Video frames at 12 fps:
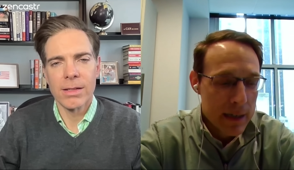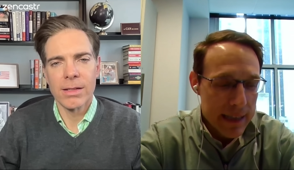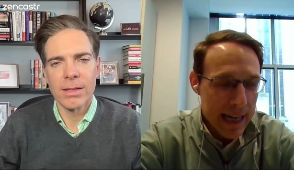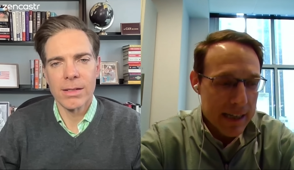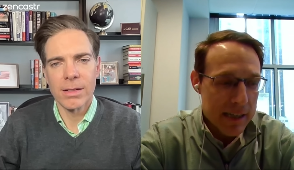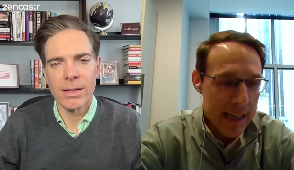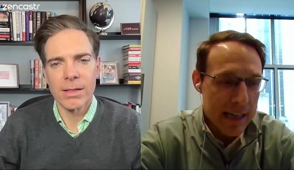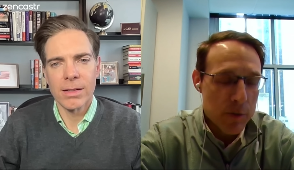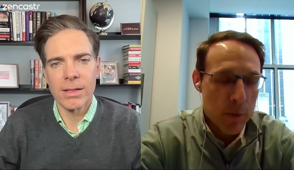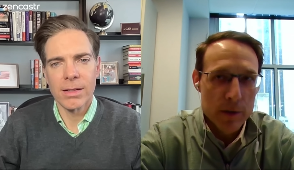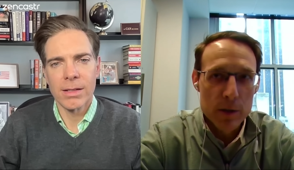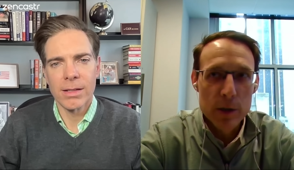Speaker 1: that's
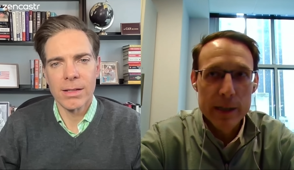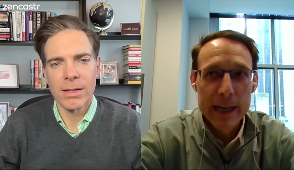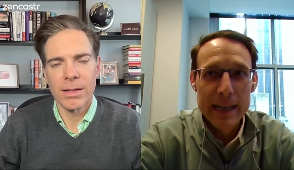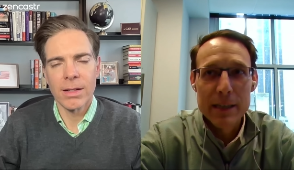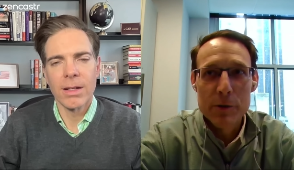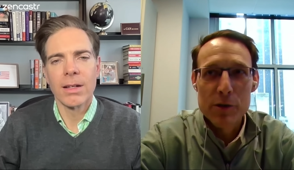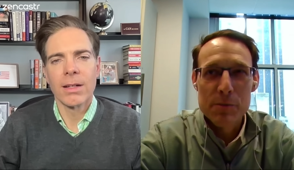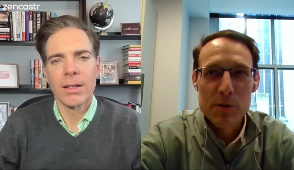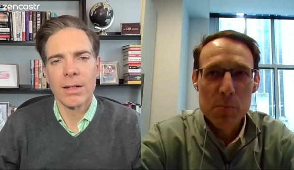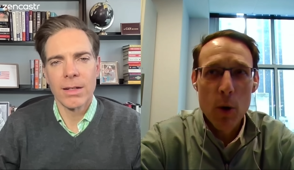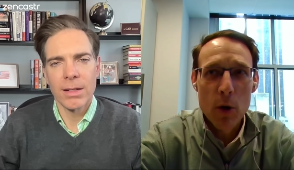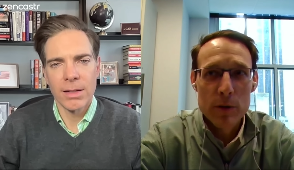one to look at. There are some
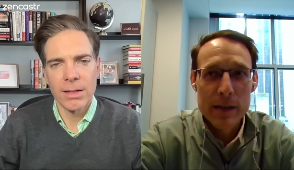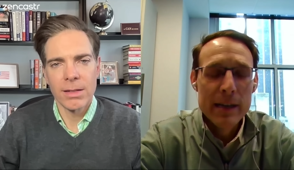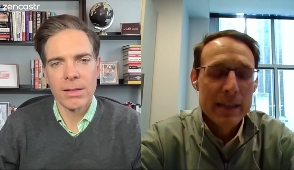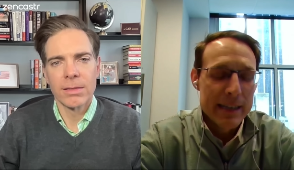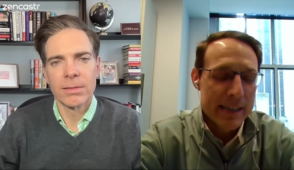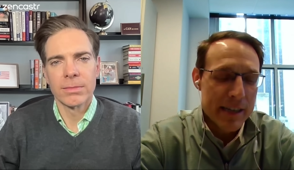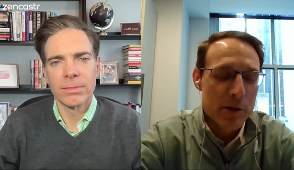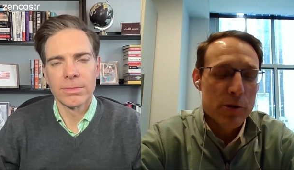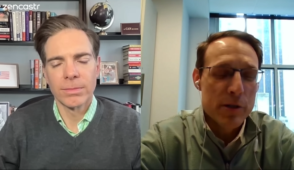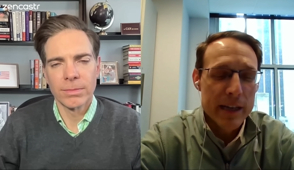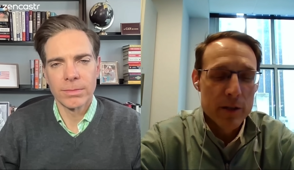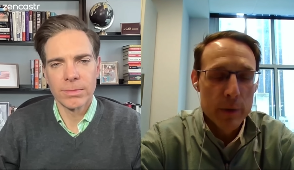smaller towns. It's
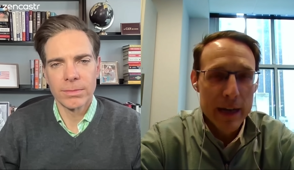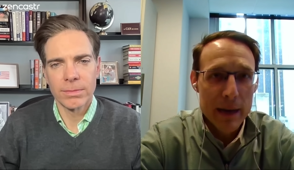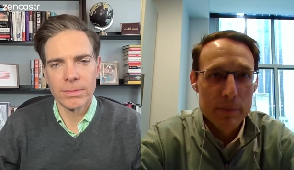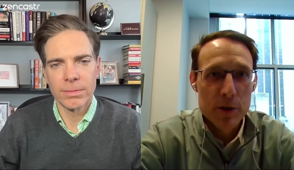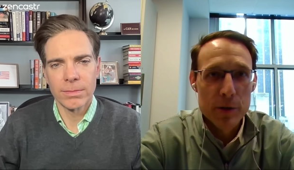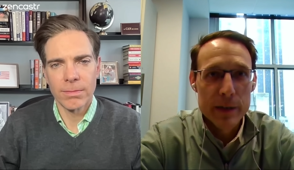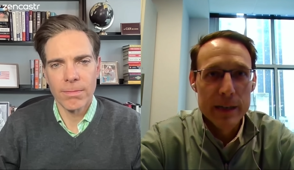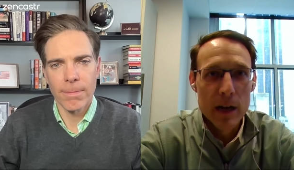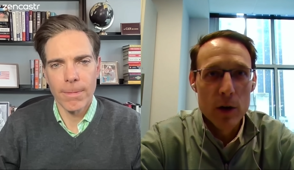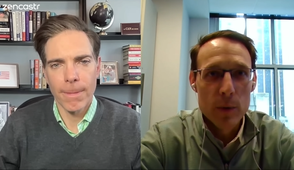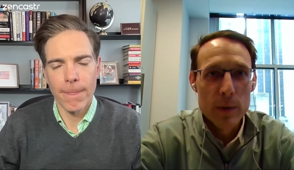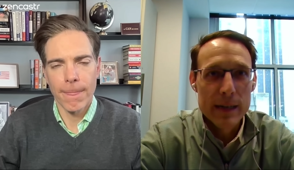interesting in New Hampshire, you
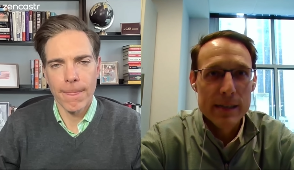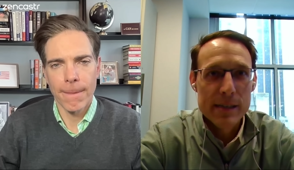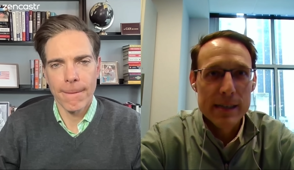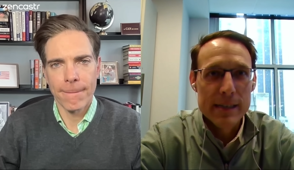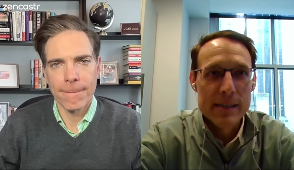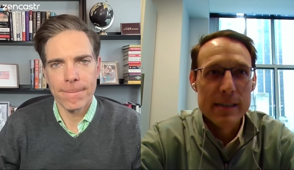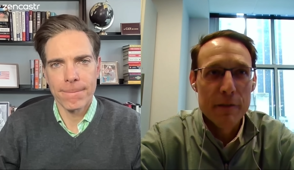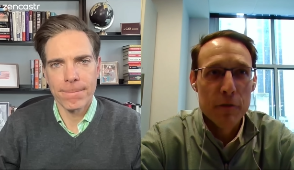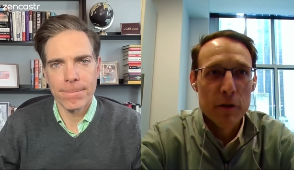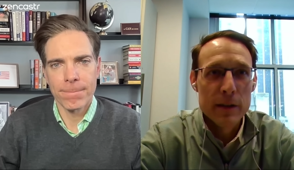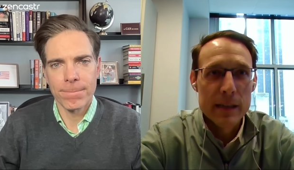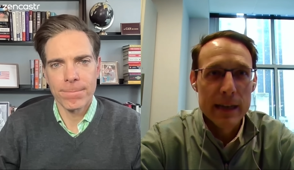know, it's
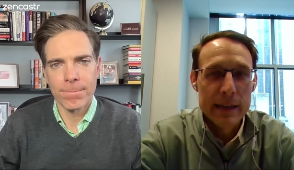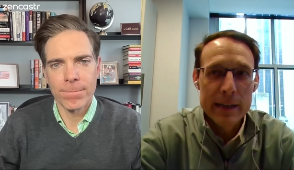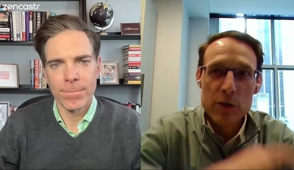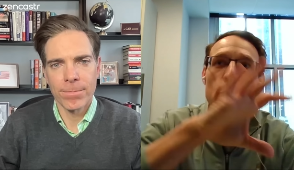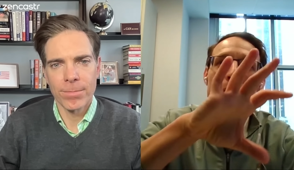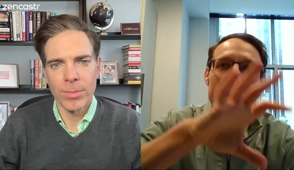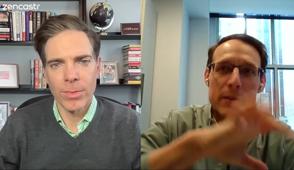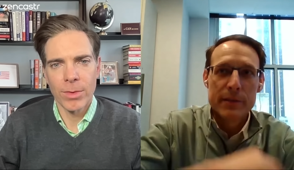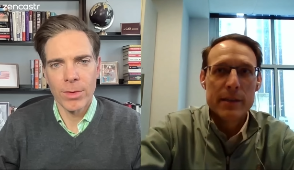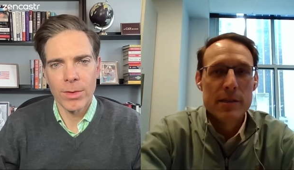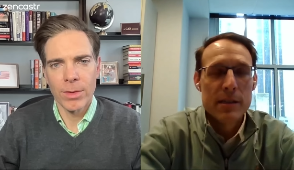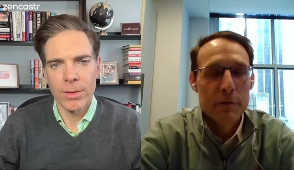different than in New England.
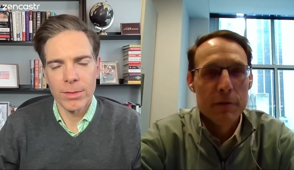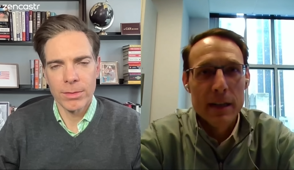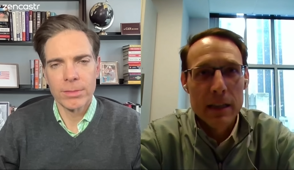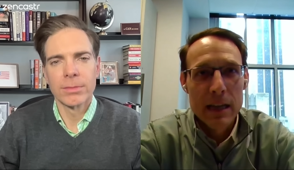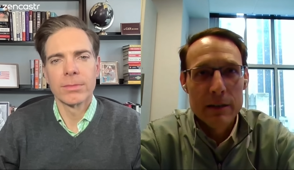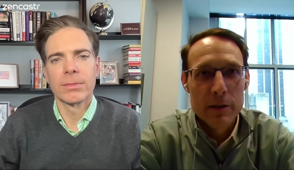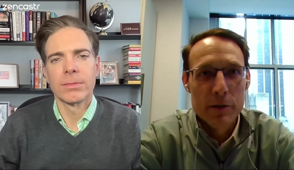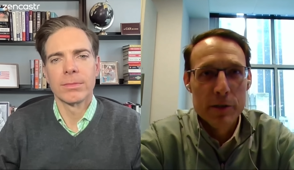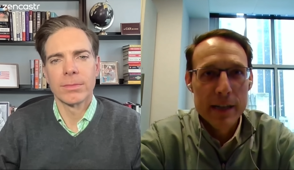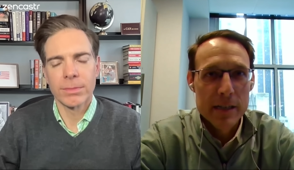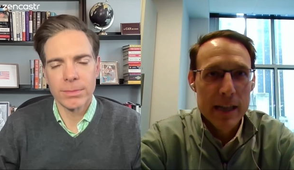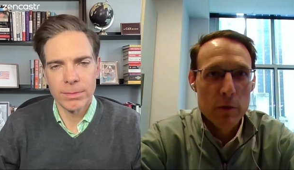It's different than a lot of other
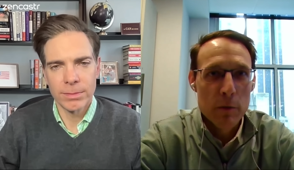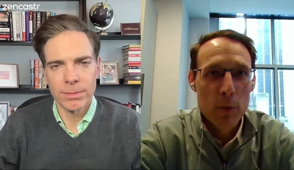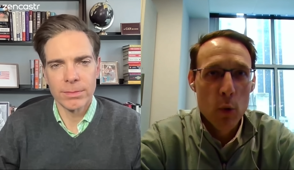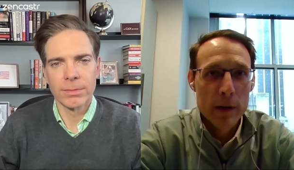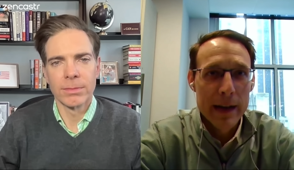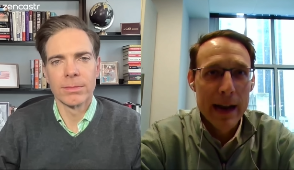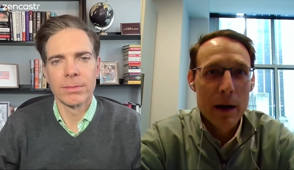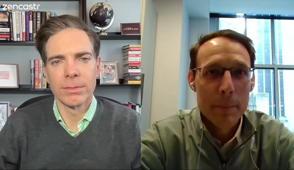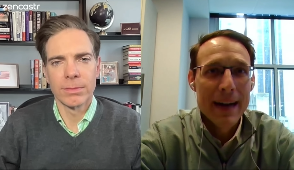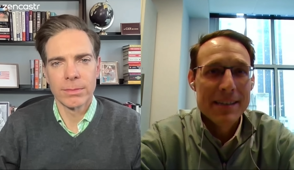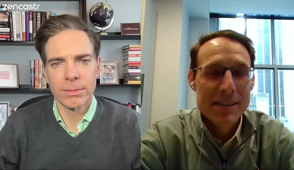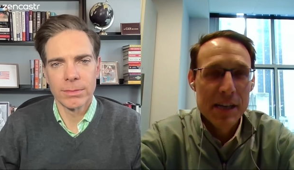states. They report it out
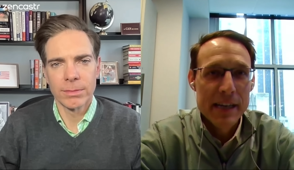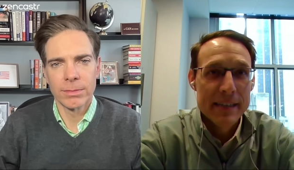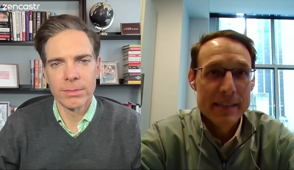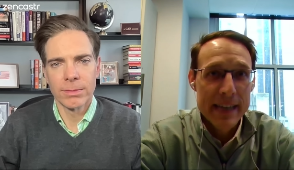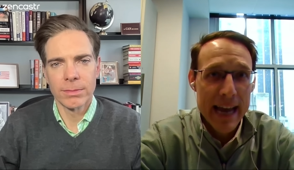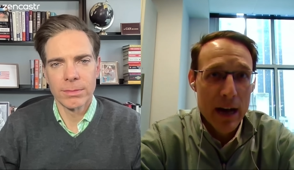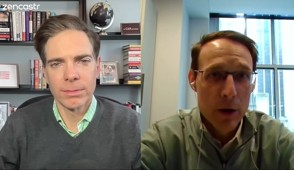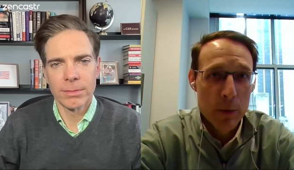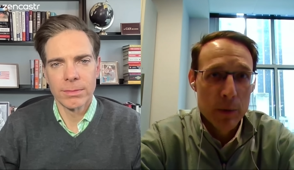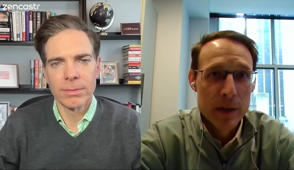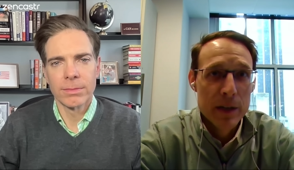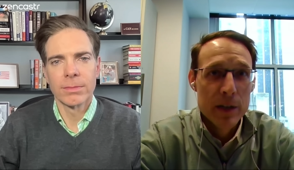by city and
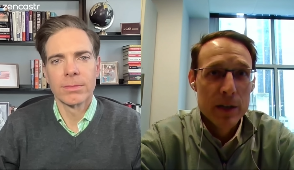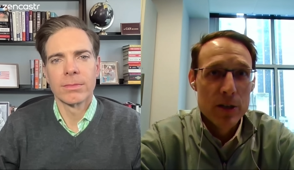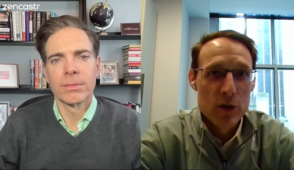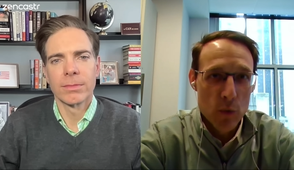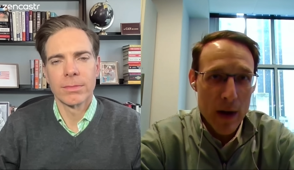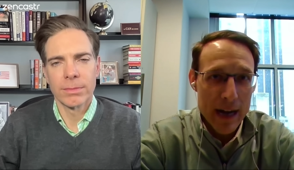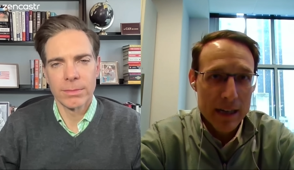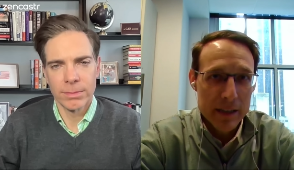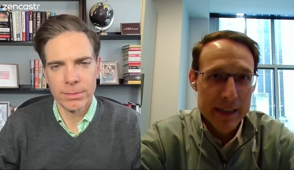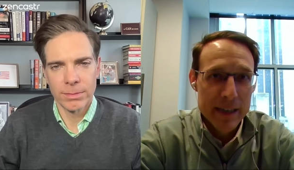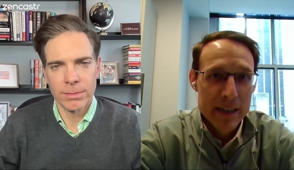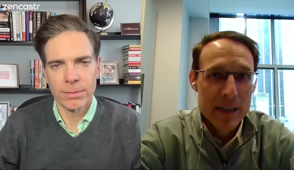town
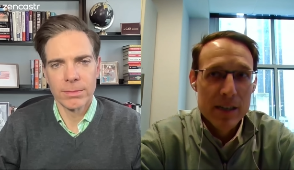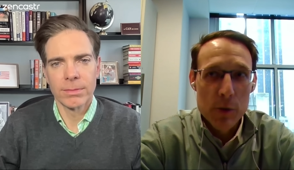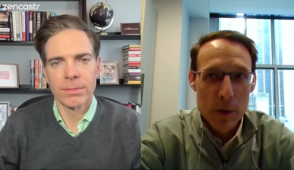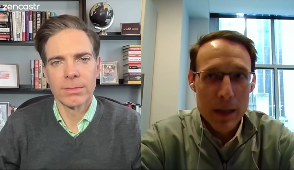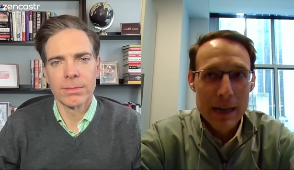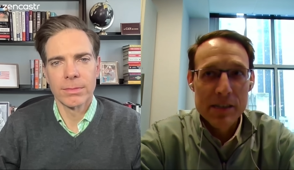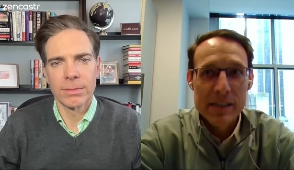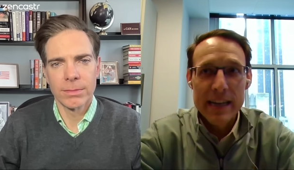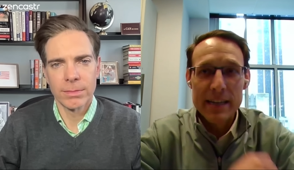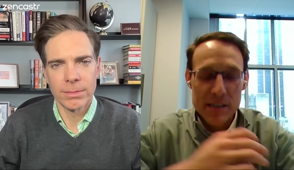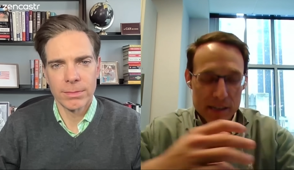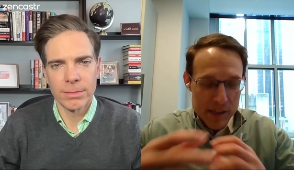directly. So in a lot of
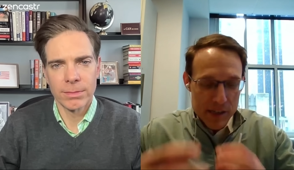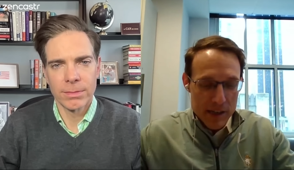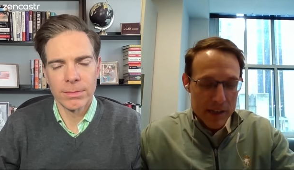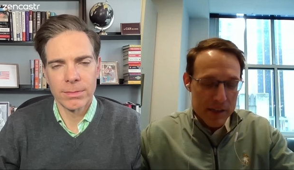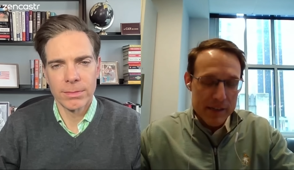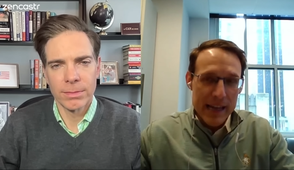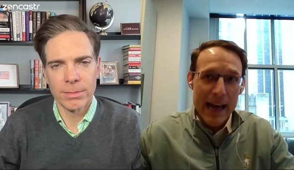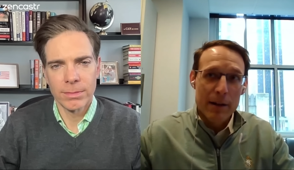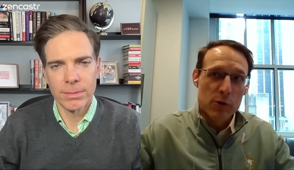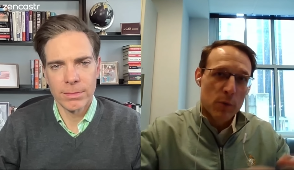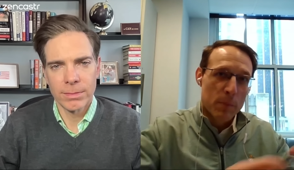states, the cities and towns